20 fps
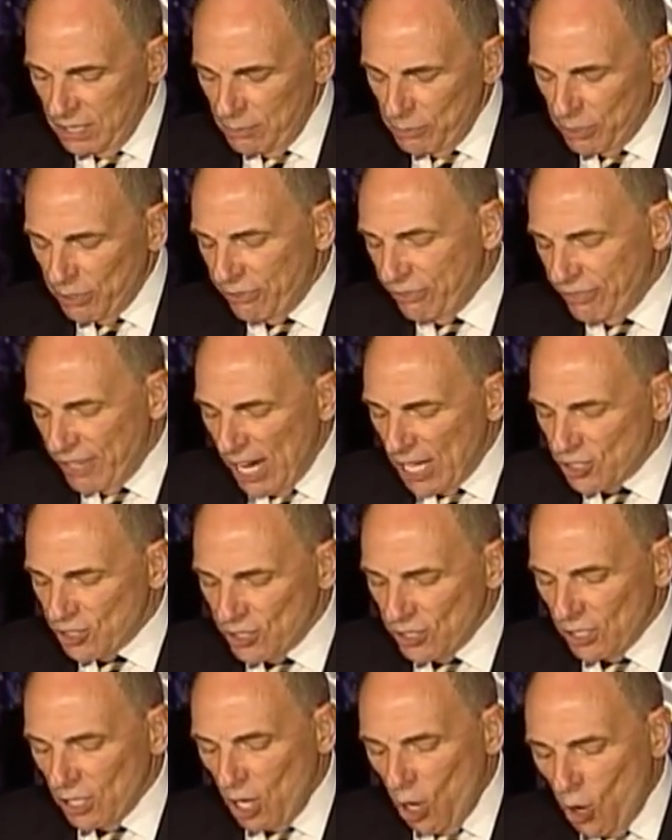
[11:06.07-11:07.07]

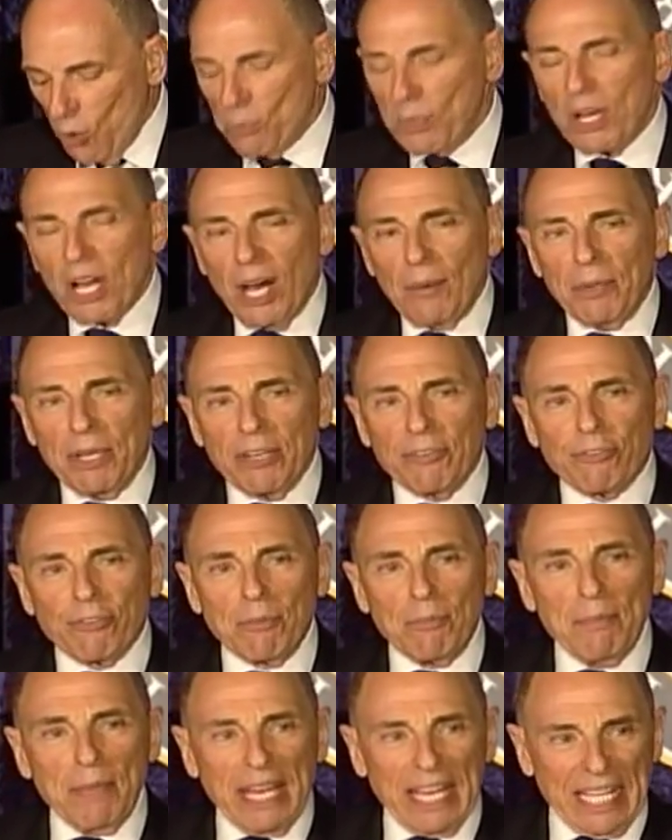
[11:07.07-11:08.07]
professional homecoming for
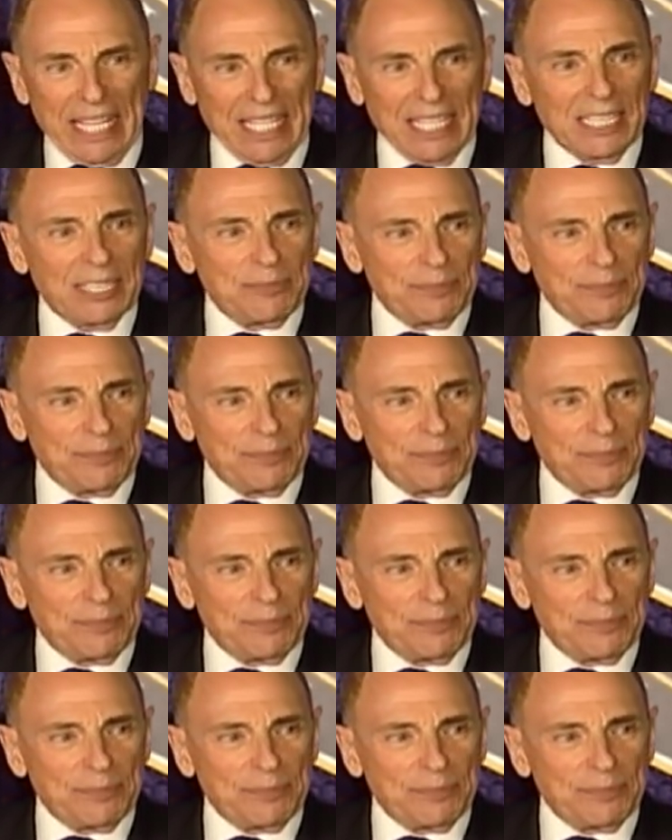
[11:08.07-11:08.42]
me.